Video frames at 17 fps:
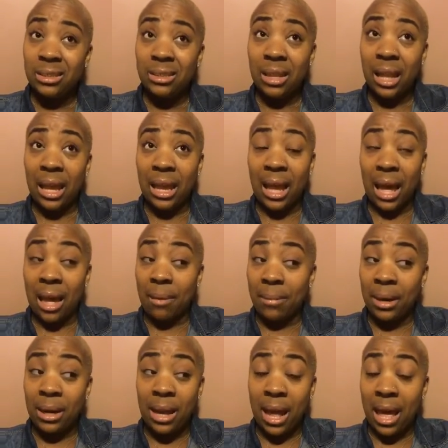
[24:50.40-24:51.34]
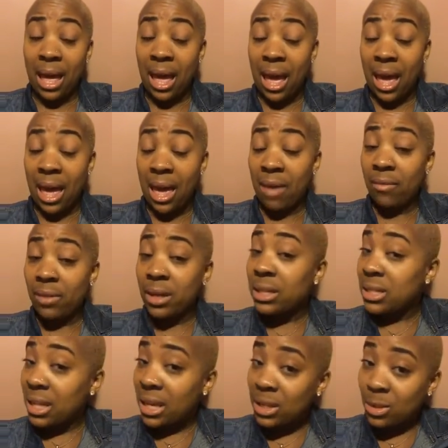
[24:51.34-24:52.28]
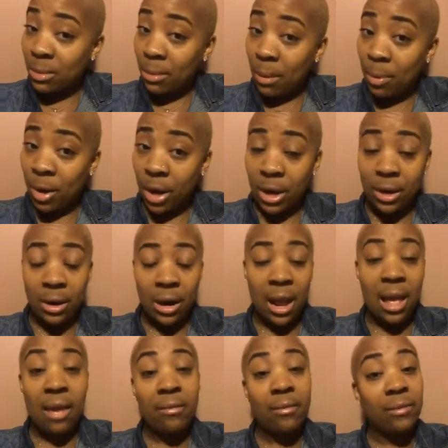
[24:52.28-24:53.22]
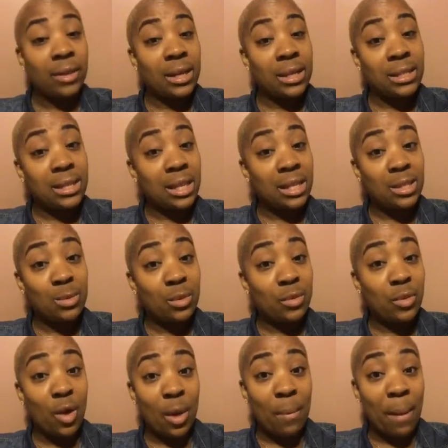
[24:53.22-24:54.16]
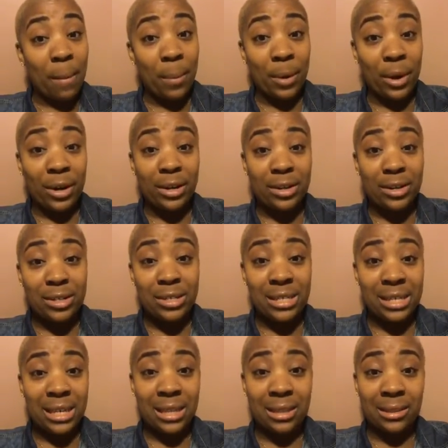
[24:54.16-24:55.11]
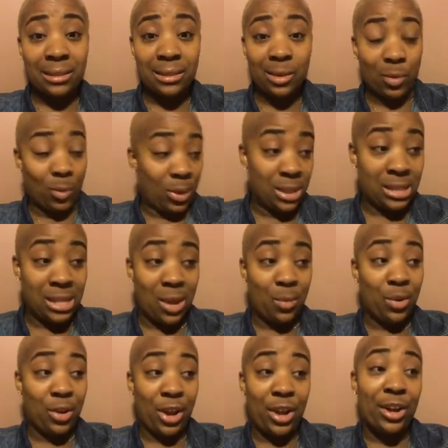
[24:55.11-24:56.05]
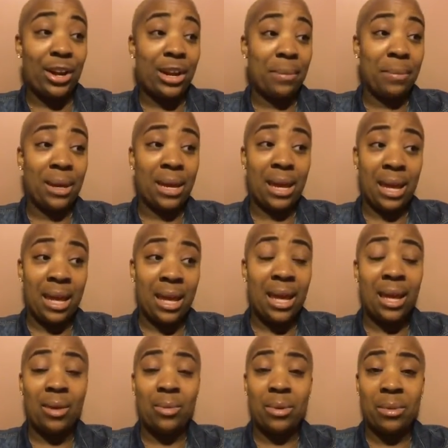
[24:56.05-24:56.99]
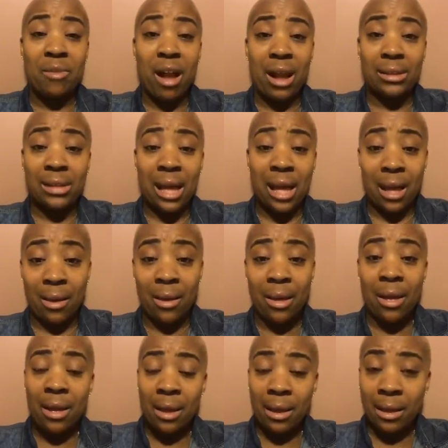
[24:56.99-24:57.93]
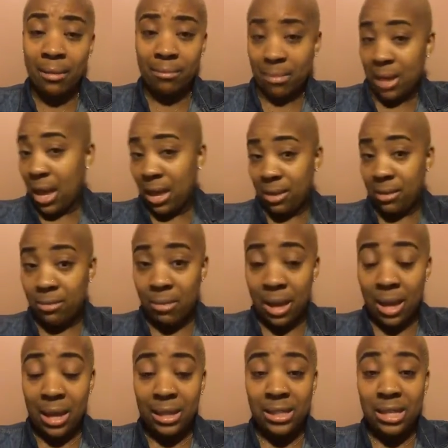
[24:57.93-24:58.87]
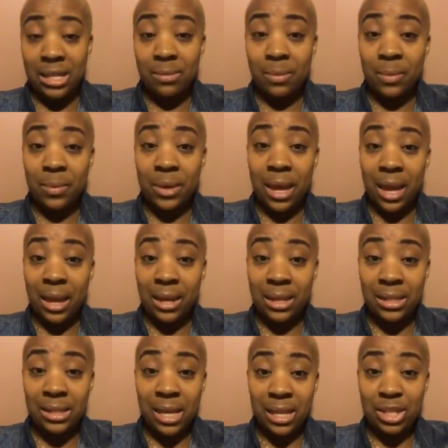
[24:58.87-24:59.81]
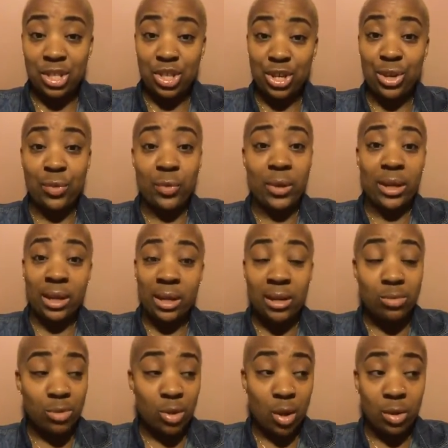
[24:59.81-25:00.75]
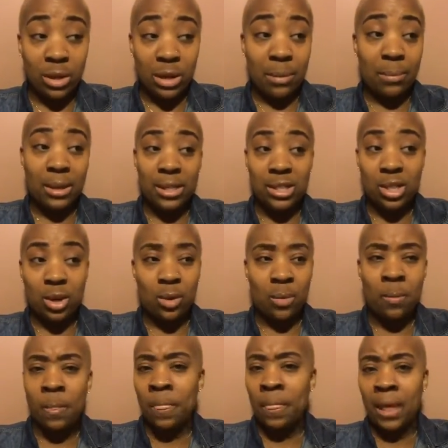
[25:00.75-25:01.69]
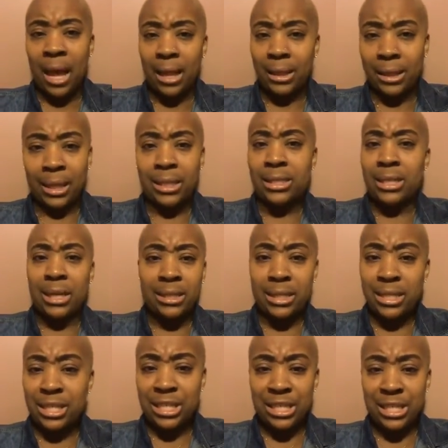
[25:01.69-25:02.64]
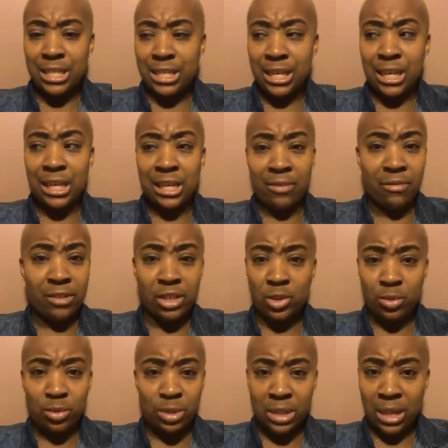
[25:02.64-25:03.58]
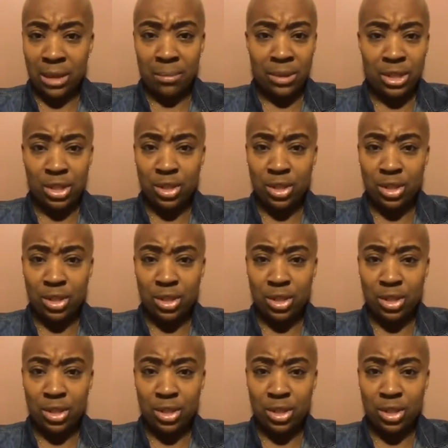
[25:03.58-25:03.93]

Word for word: like i mean I, I have good sex with my partner i have good sex with all my partners and the ones that were younger than me yeah we rocked out my my ex-husband we had good sex too and he was older than me so i think sex is just an individual statement